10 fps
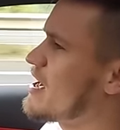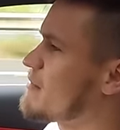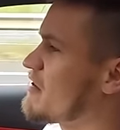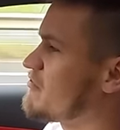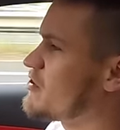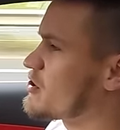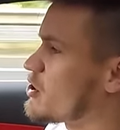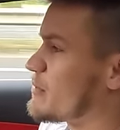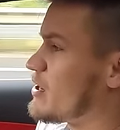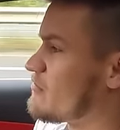and my fuel
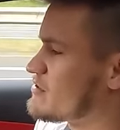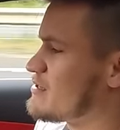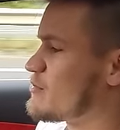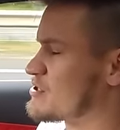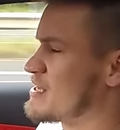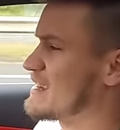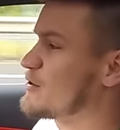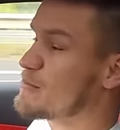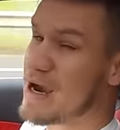economy obviously wasn't that good.